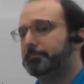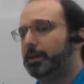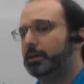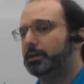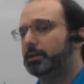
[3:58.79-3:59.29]

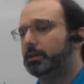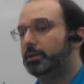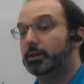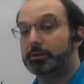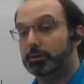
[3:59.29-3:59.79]
and
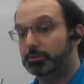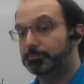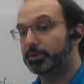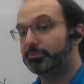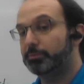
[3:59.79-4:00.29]
they're going to look
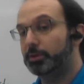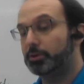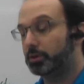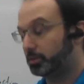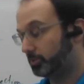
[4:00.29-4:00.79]

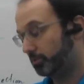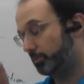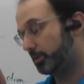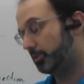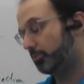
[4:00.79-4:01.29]
familiar,
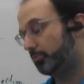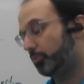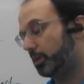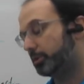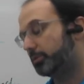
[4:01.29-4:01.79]
assuming you've
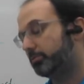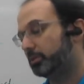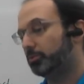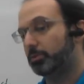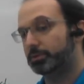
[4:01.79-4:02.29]
watched the
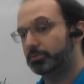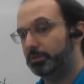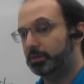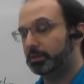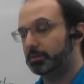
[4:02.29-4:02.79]
video on
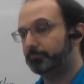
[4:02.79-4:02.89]
speed.